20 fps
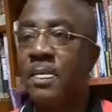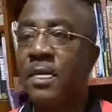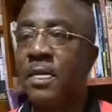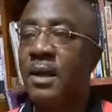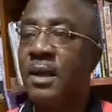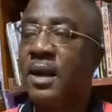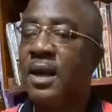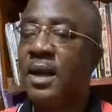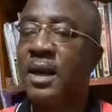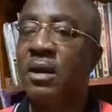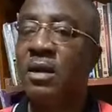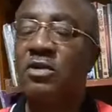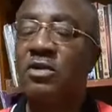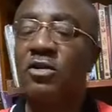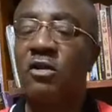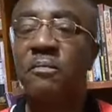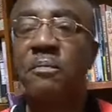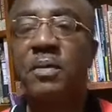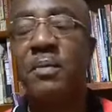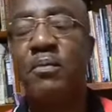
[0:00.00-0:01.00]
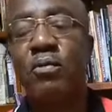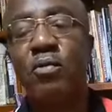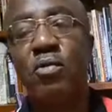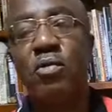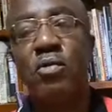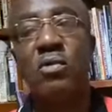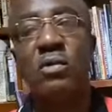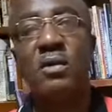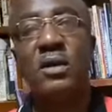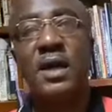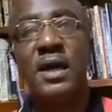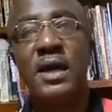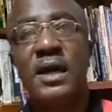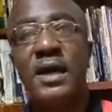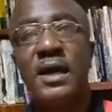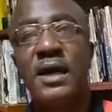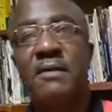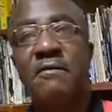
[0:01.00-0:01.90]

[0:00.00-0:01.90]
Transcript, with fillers: A lot of people uh,